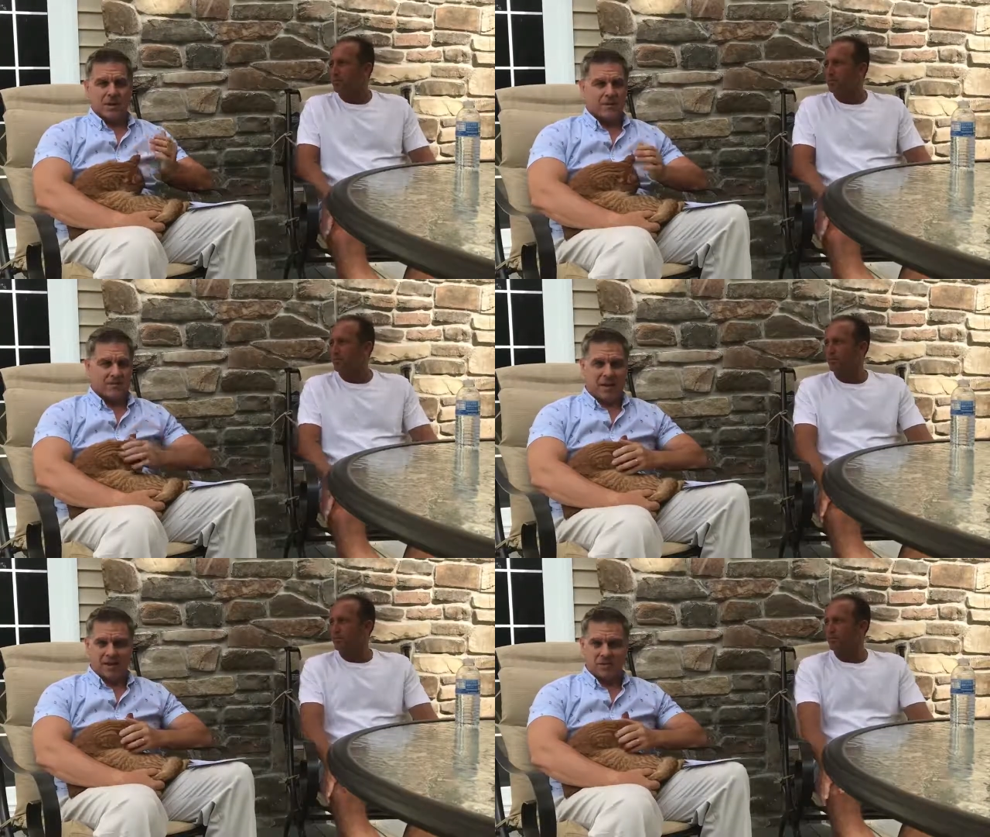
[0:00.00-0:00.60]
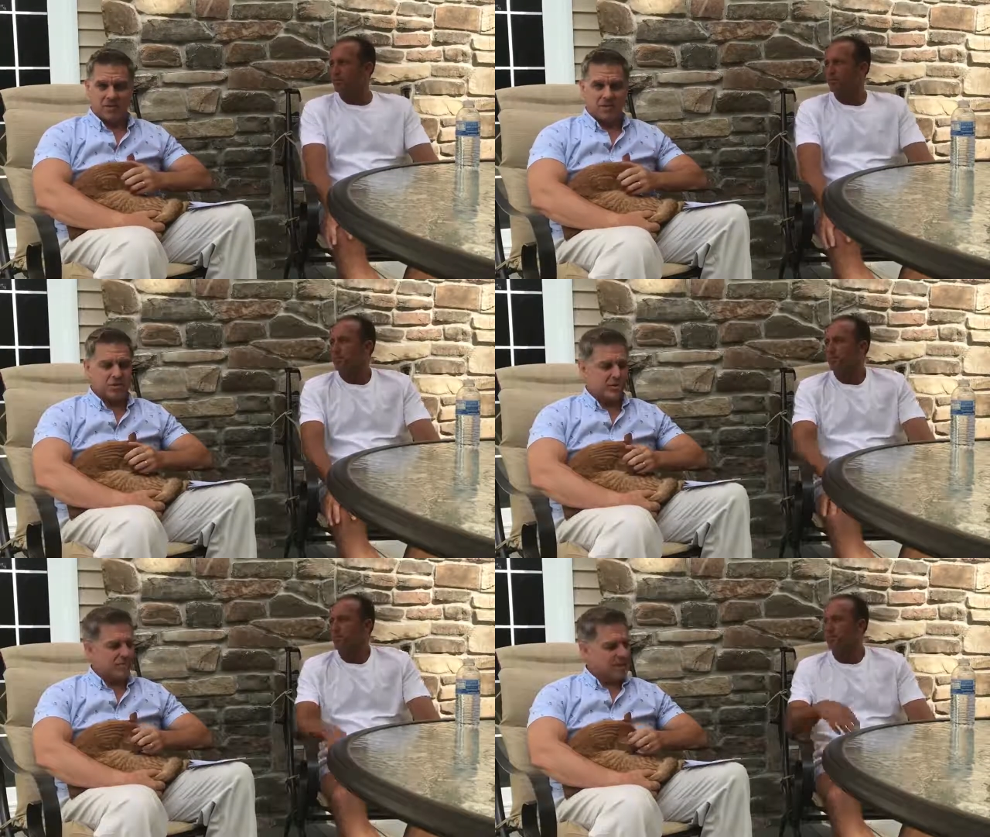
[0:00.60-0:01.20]
Speaker 1: he found a
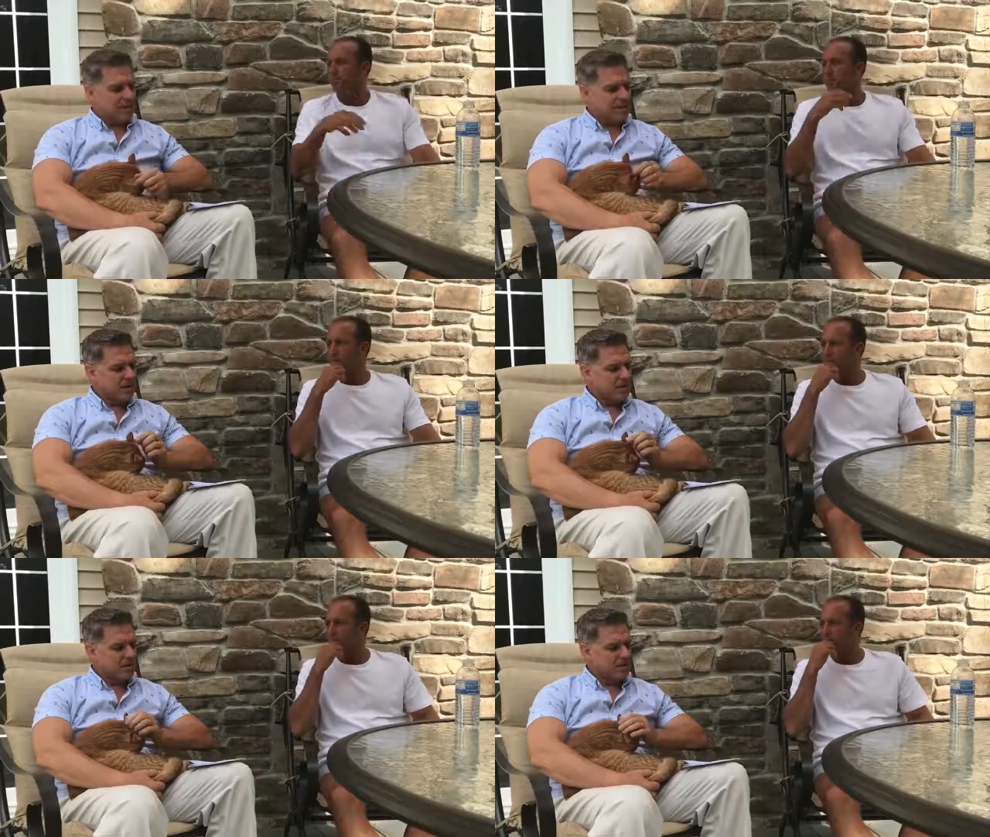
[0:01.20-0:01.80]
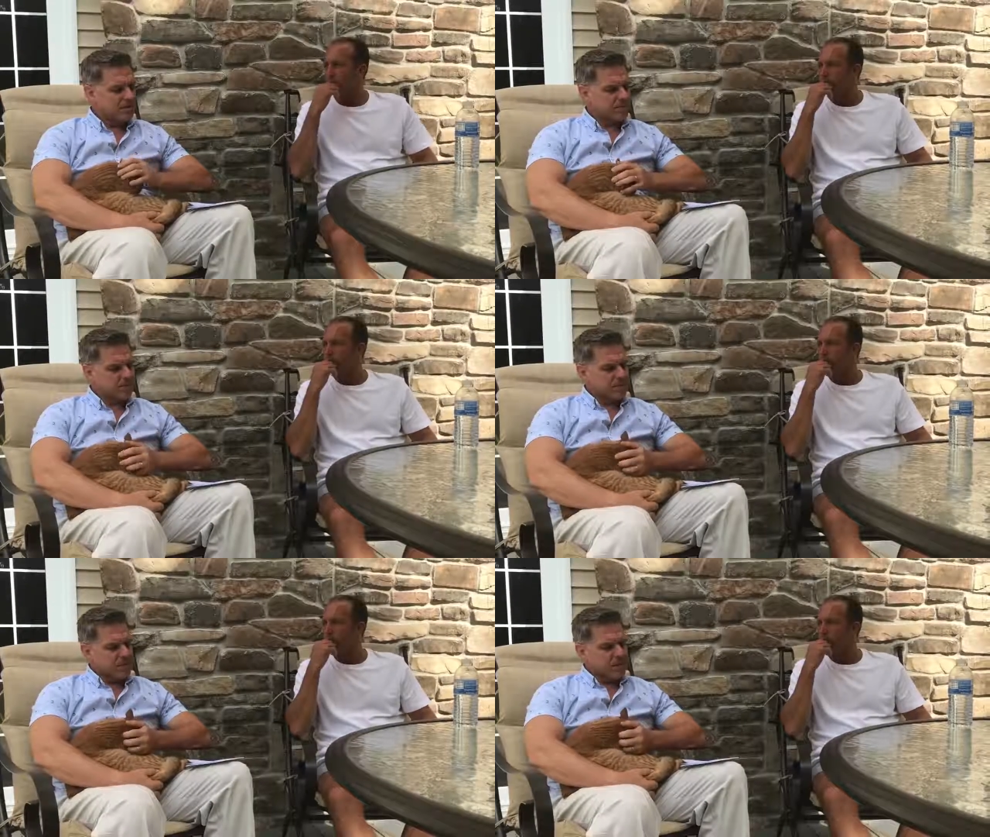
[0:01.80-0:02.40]
solution. Now, Goose,
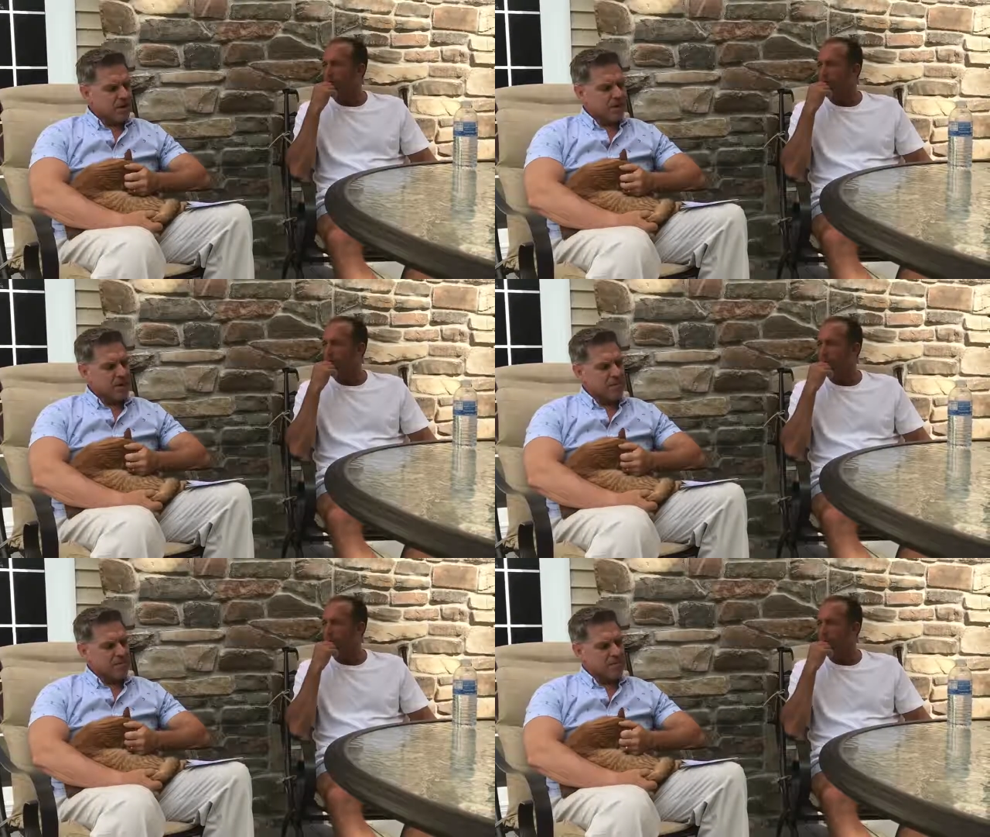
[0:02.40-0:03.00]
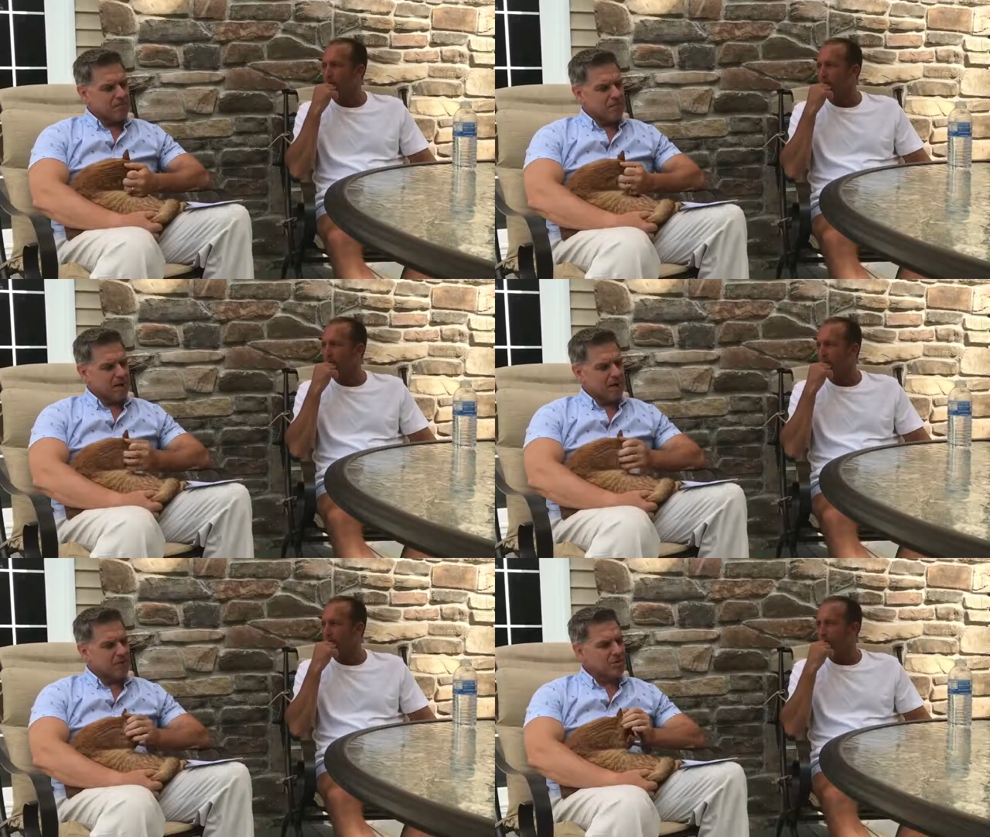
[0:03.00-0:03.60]
um,
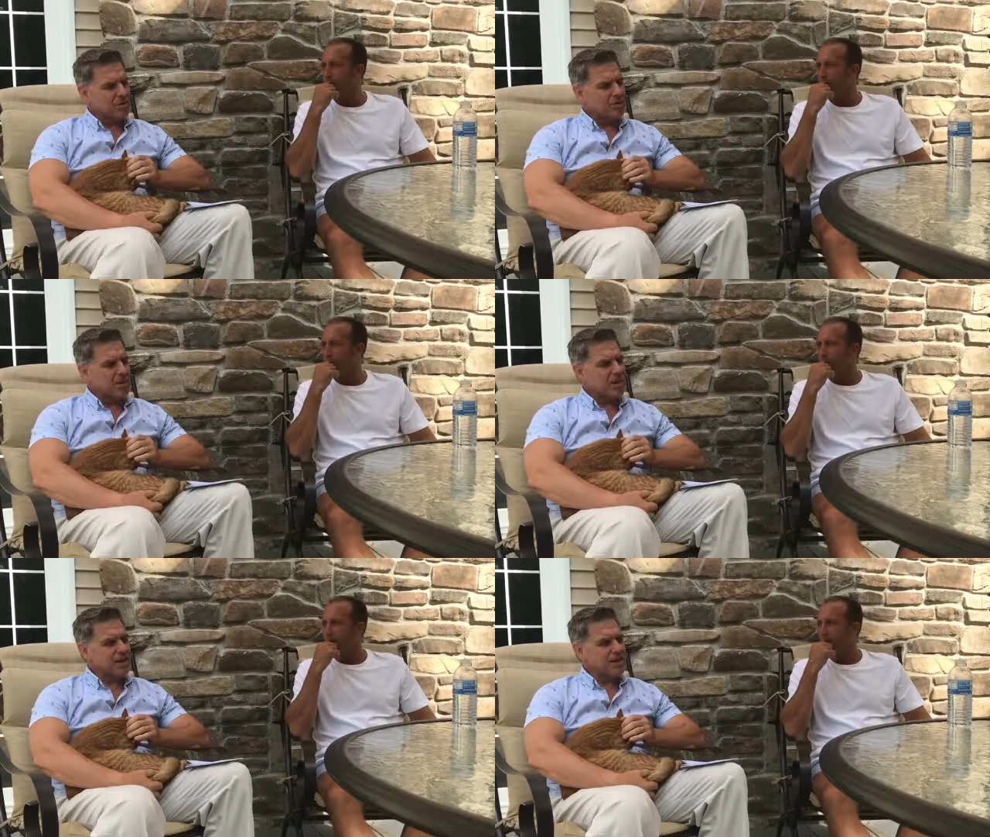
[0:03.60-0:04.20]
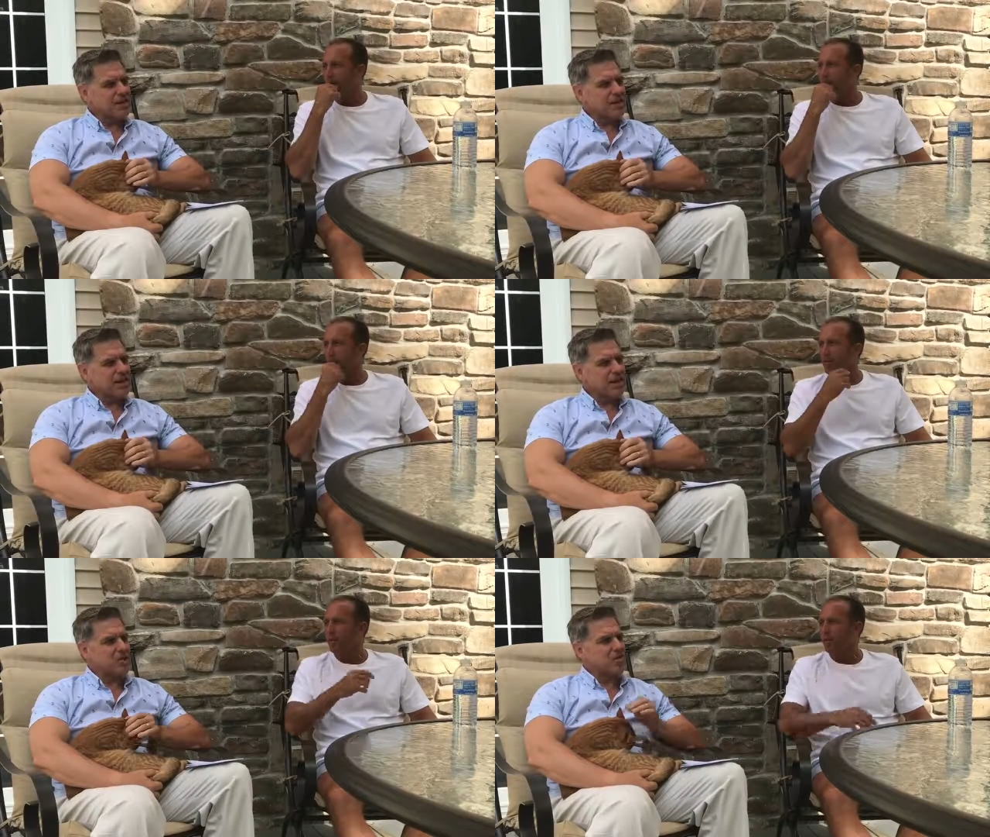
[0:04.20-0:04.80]
I understand
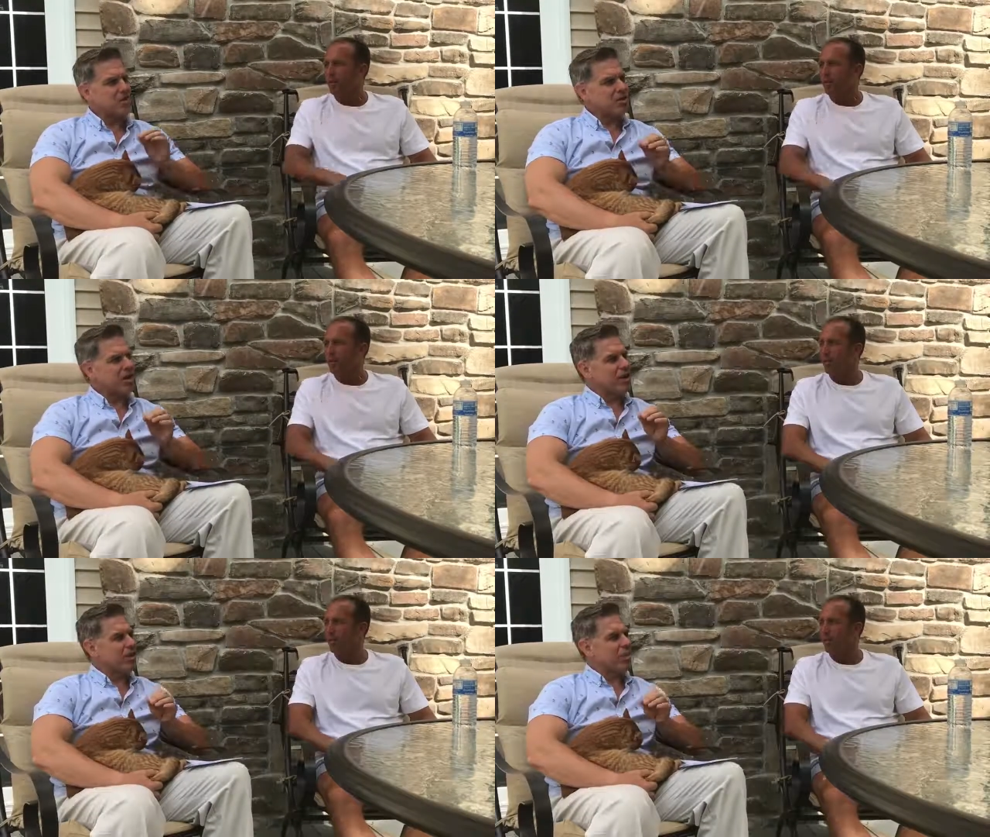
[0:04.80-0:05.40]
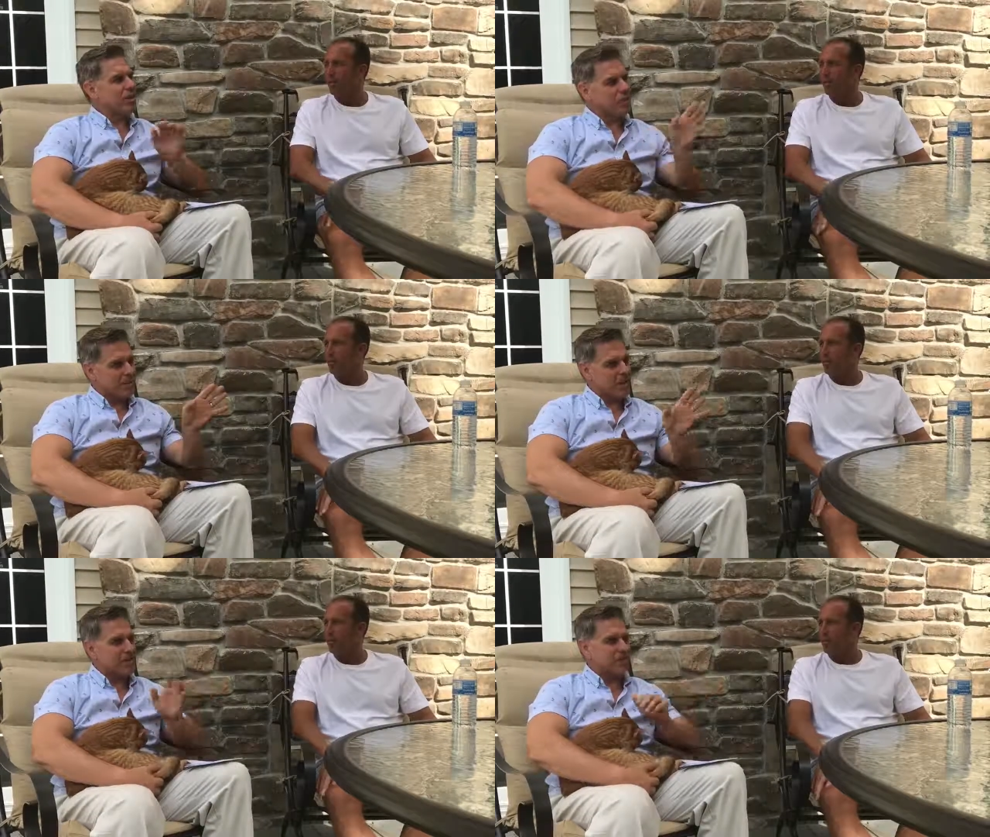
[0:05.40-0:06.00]
that you shared what you're
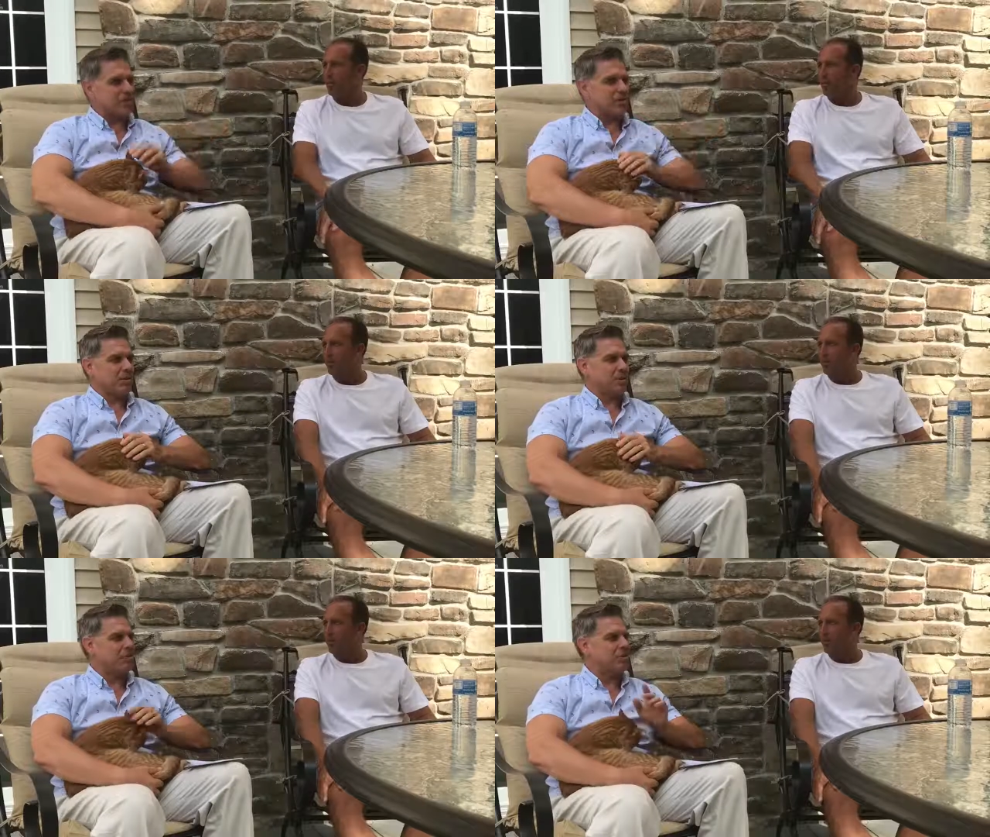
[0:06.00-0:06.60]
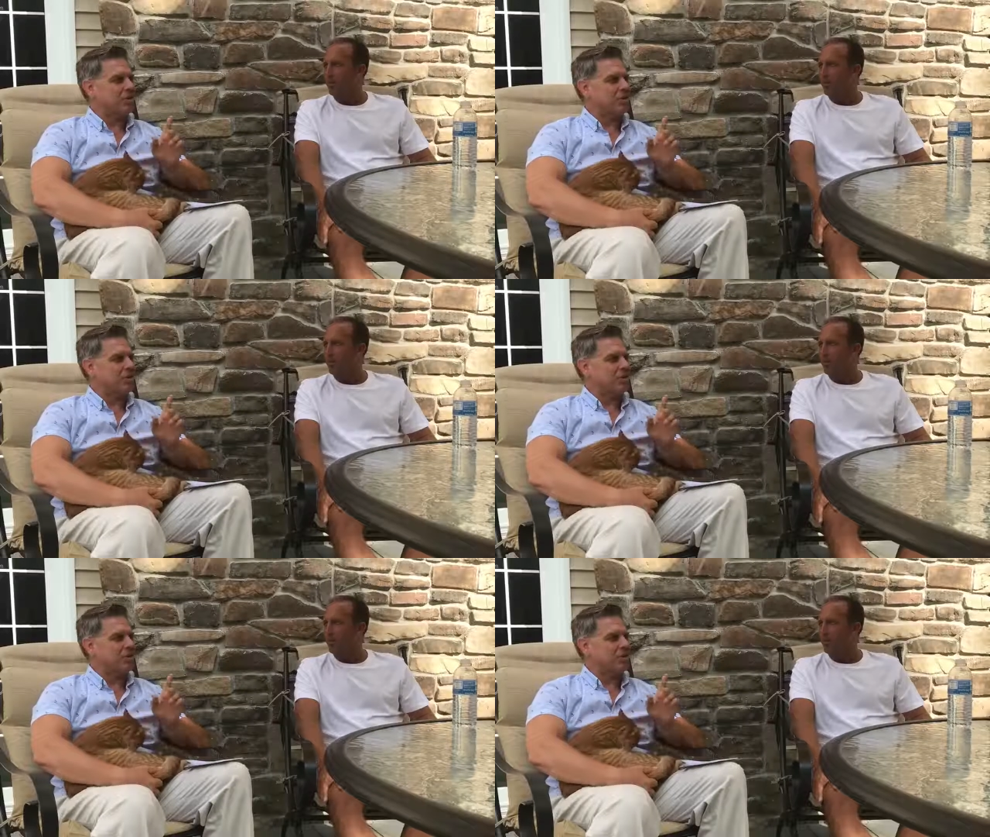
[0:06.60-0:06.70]
about to share with us. You